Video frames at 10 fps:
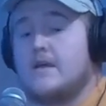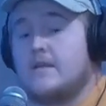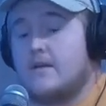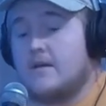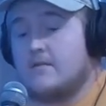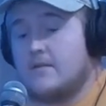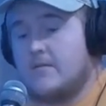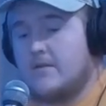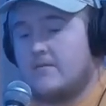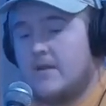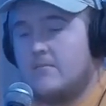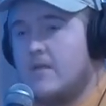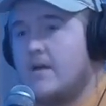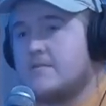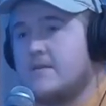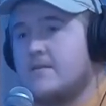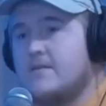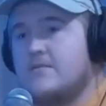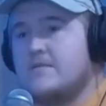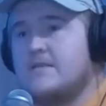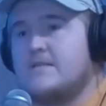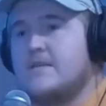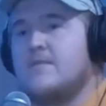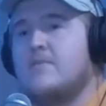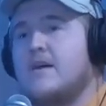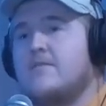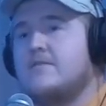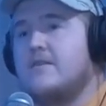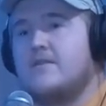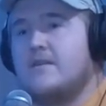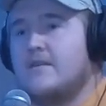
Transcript: And uh, I mean, we had a blast, man. You just get sitting up behind each other,